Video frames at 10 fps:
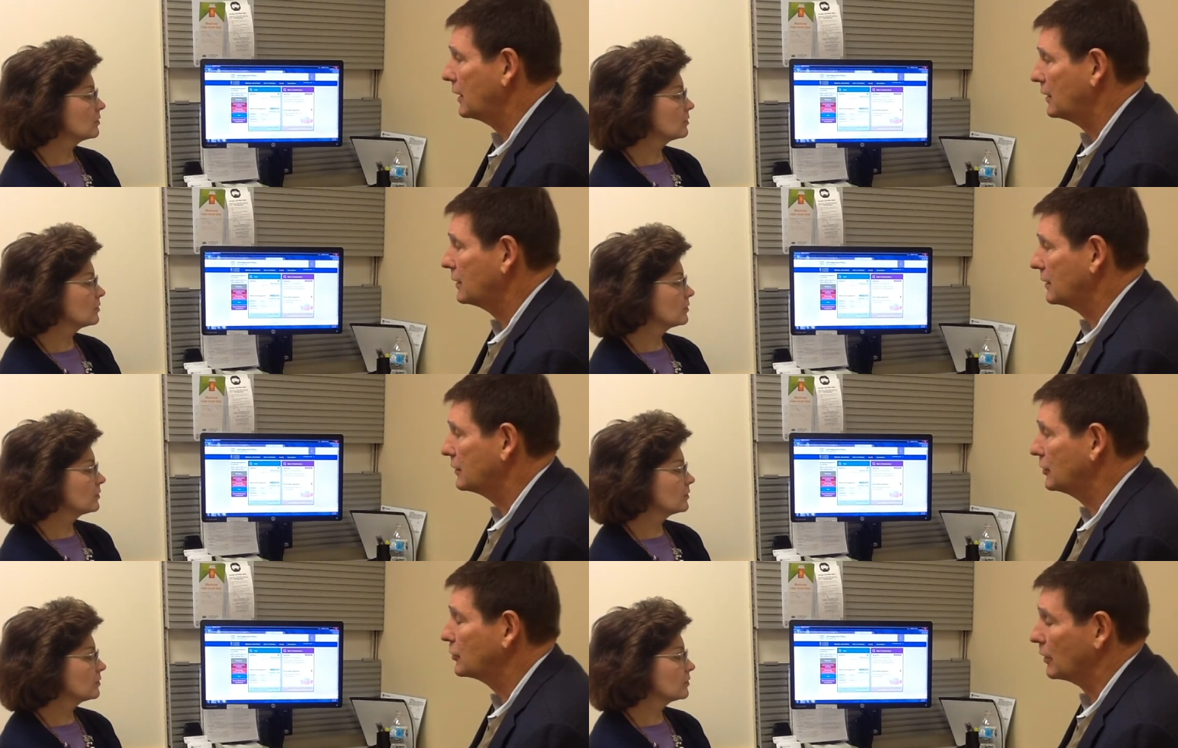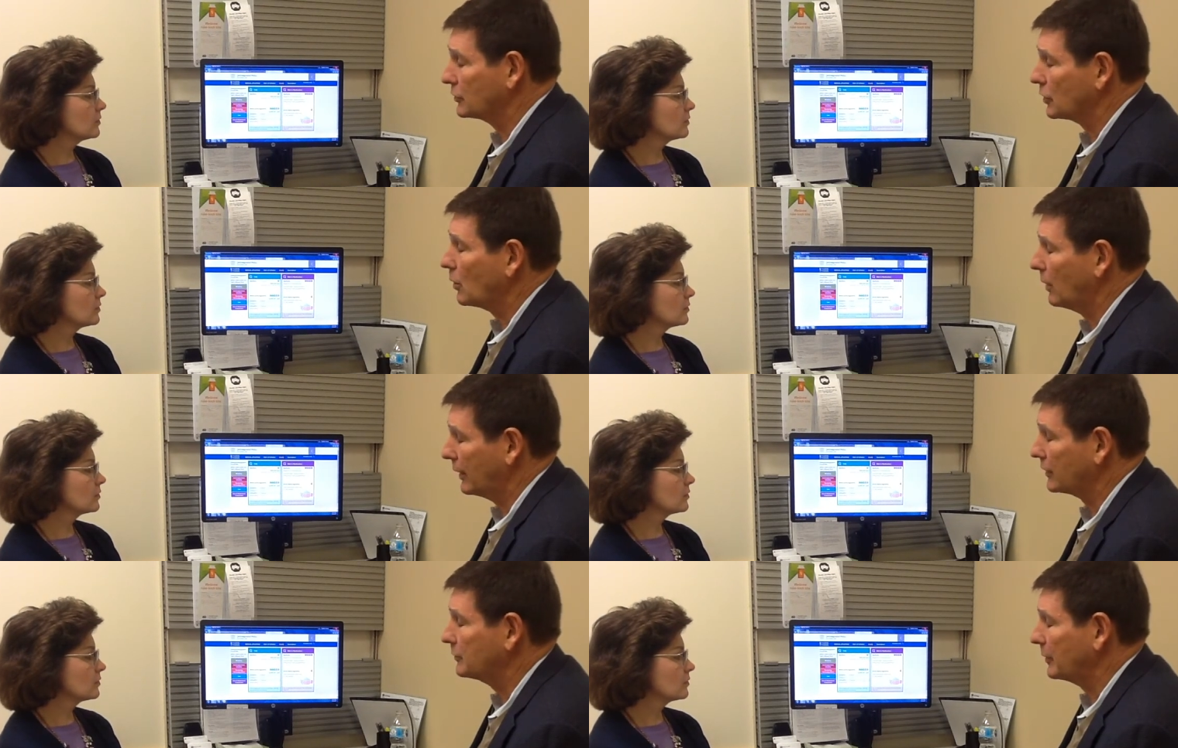Speaker 1: And the new drugs are
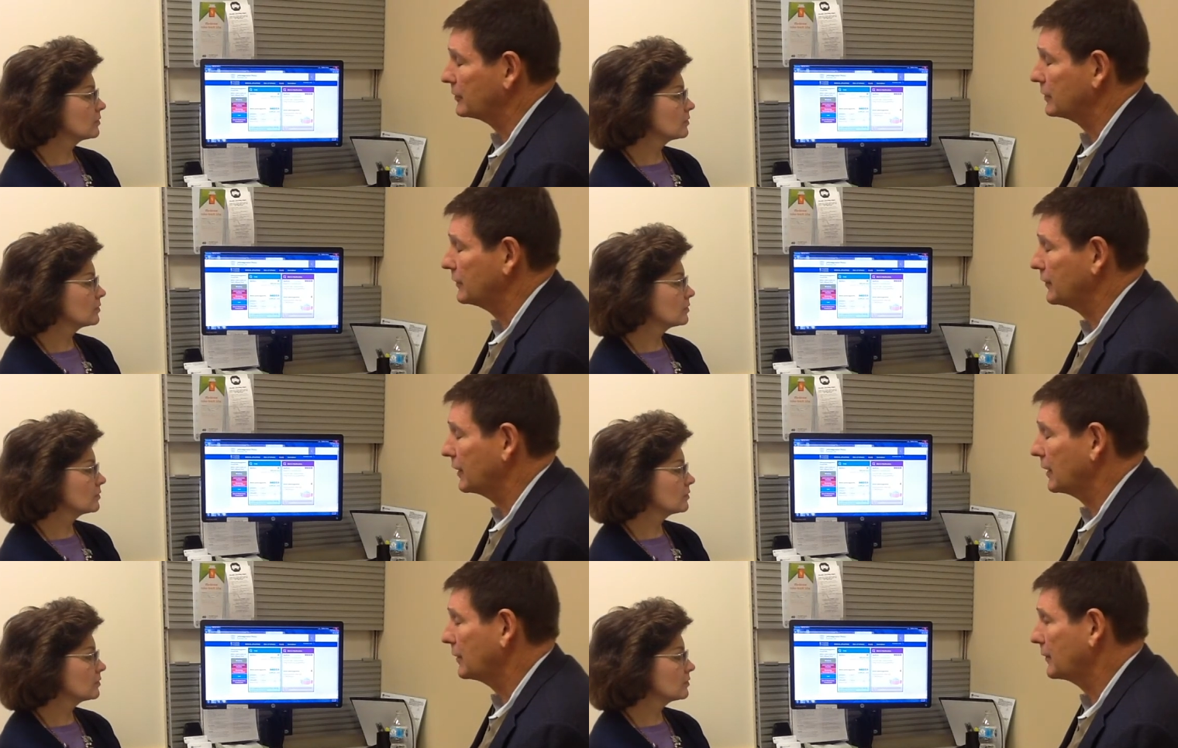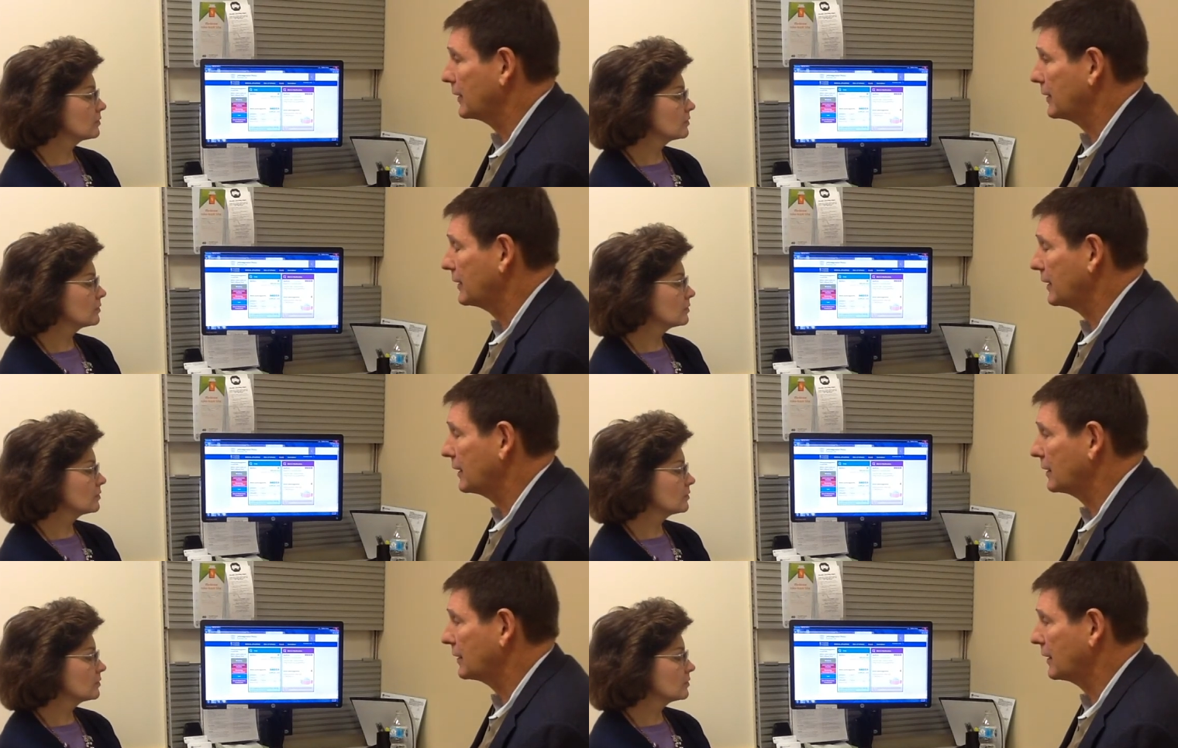quite expensive. Um, they,
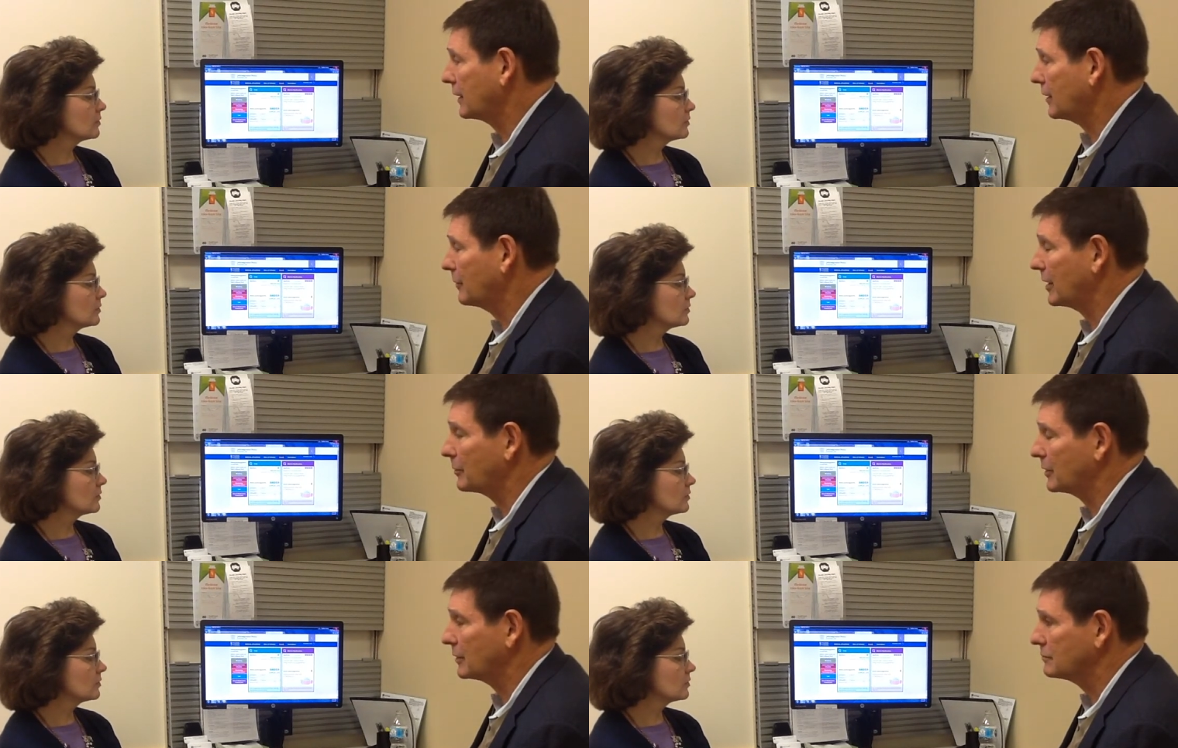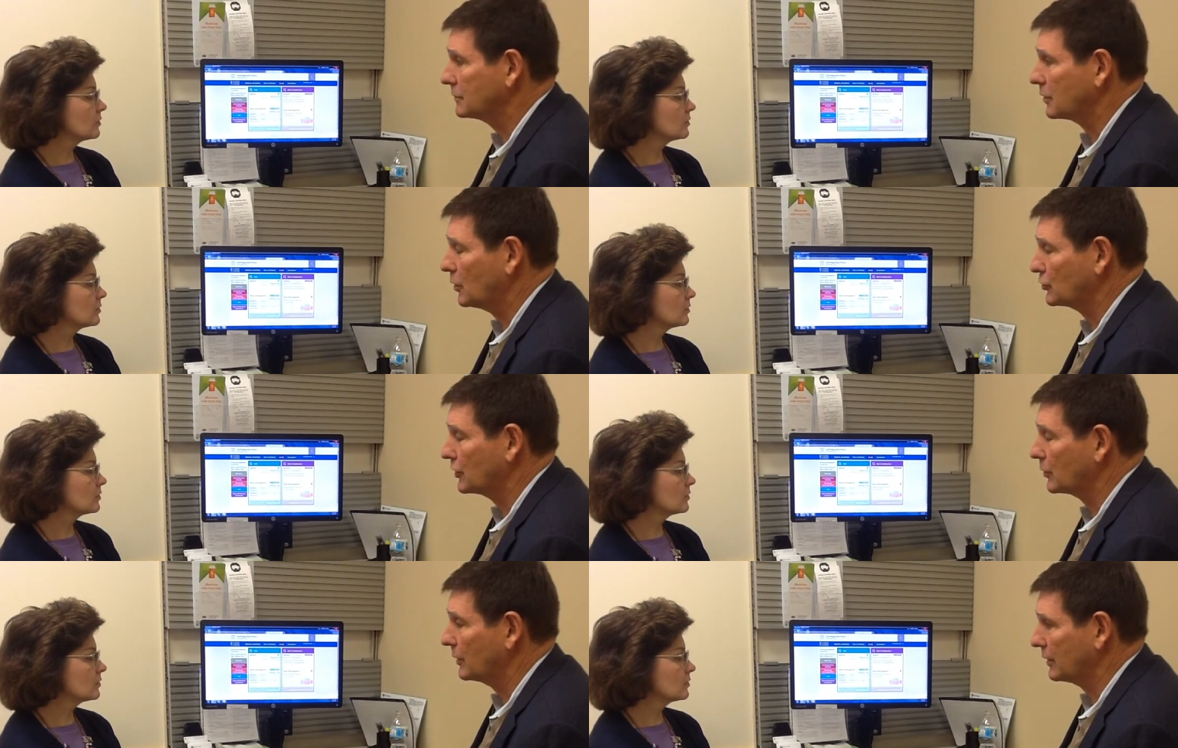they can be up to close
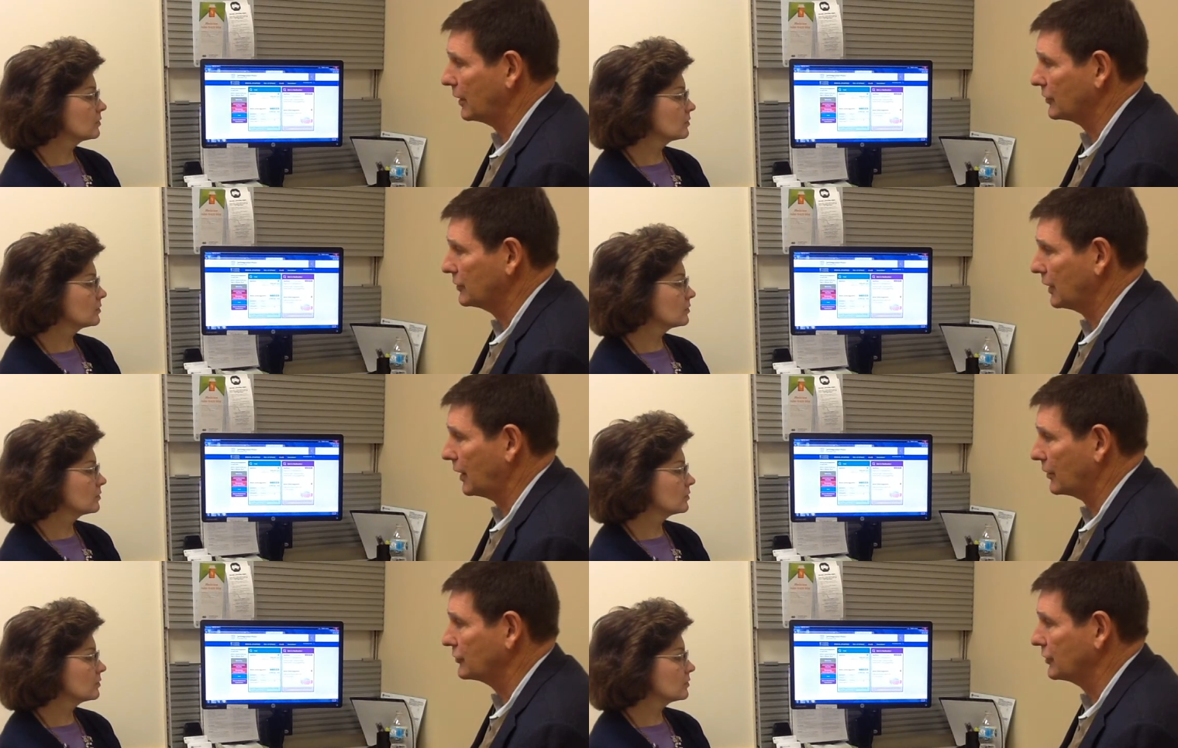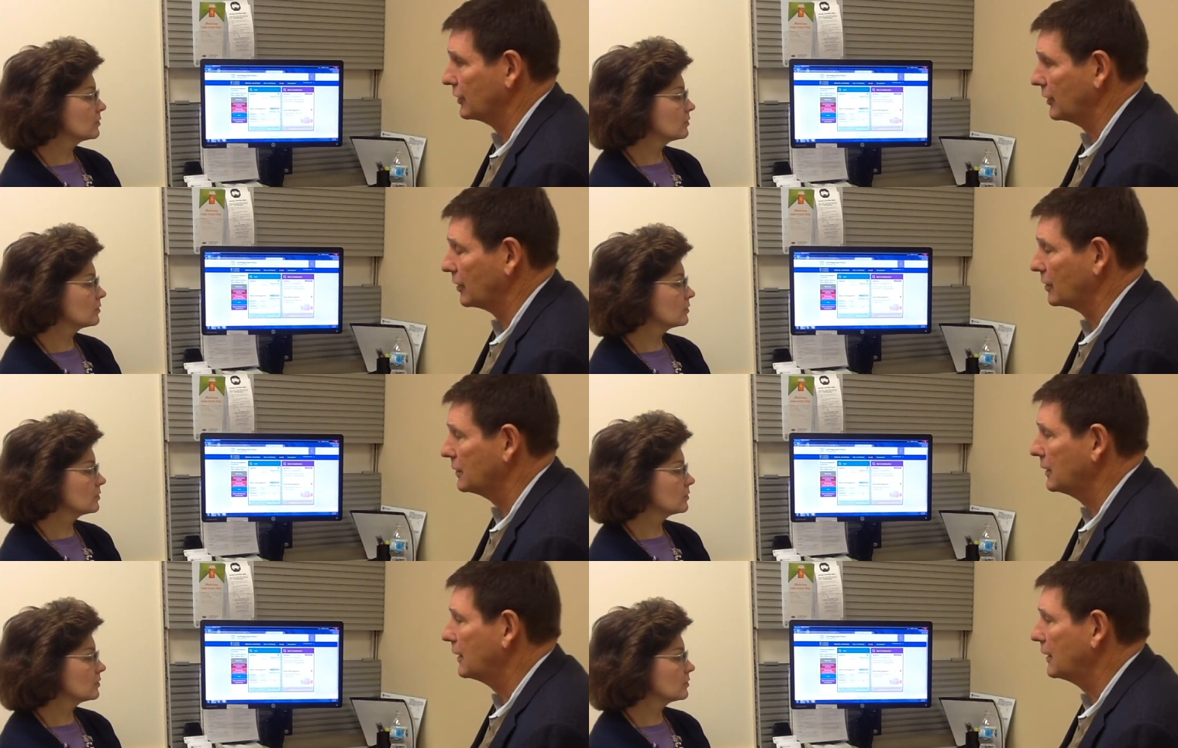to $3,000 a year.